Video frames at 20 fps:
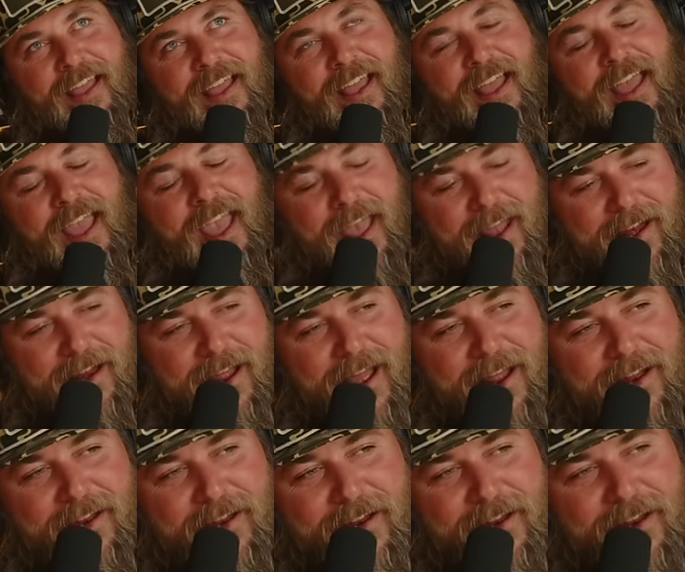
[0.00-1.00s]
had
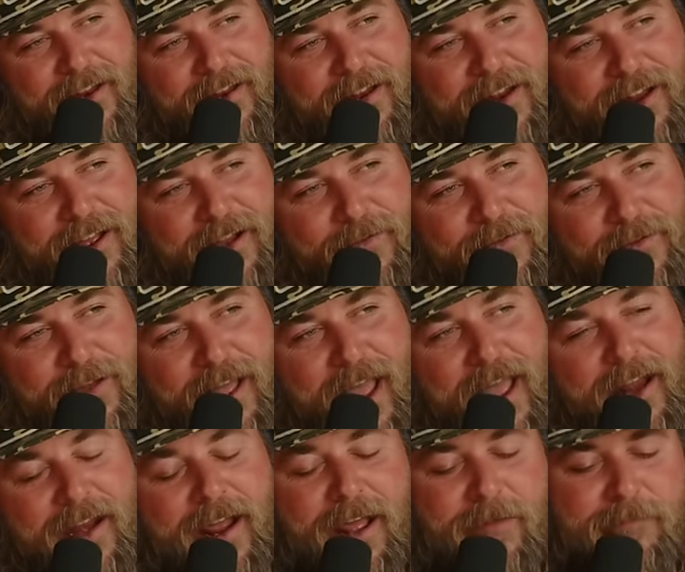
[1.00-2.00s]
I, you know,
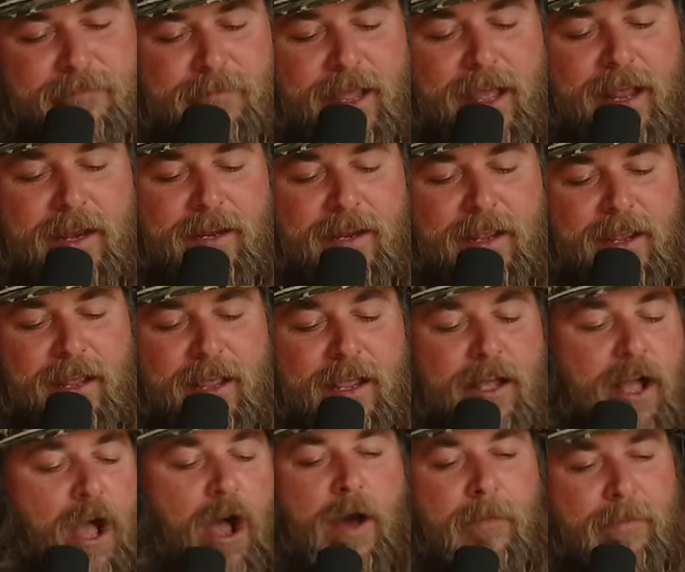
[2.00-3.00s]
had I been
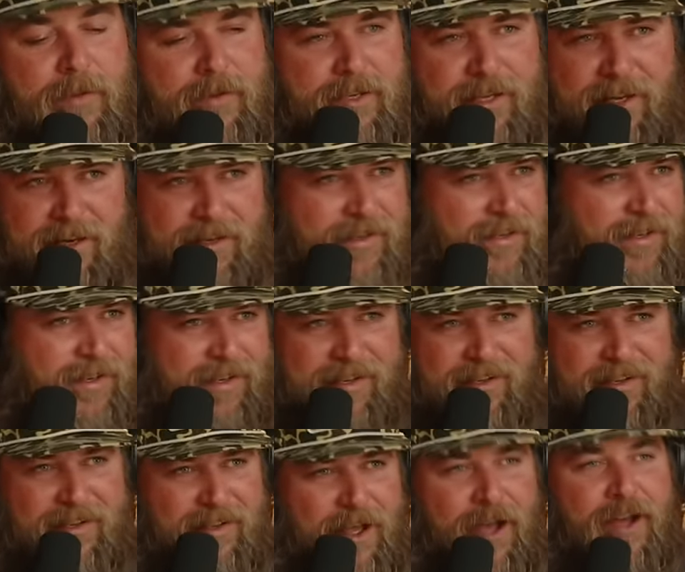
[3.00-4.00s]
incompetent
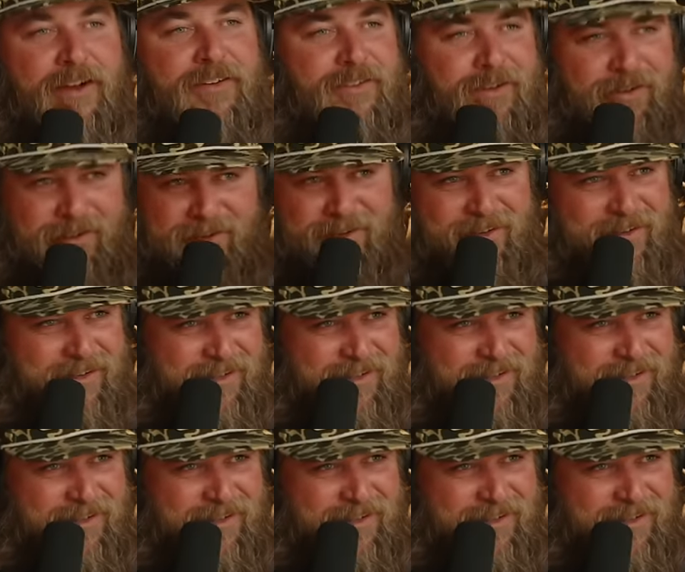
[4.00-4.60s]
hunter